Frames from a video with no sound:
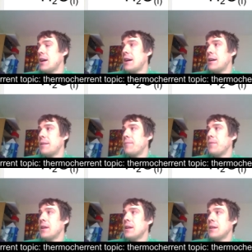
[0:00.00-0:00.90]

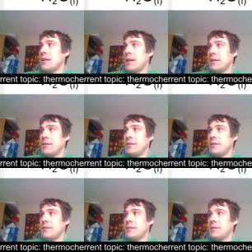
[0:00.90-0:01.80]
And
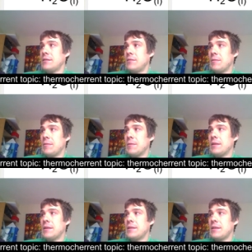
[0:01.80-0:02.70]
so we put it
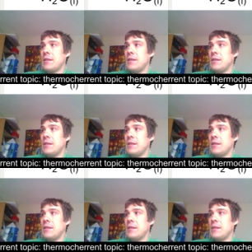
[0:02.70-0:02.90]
on this side.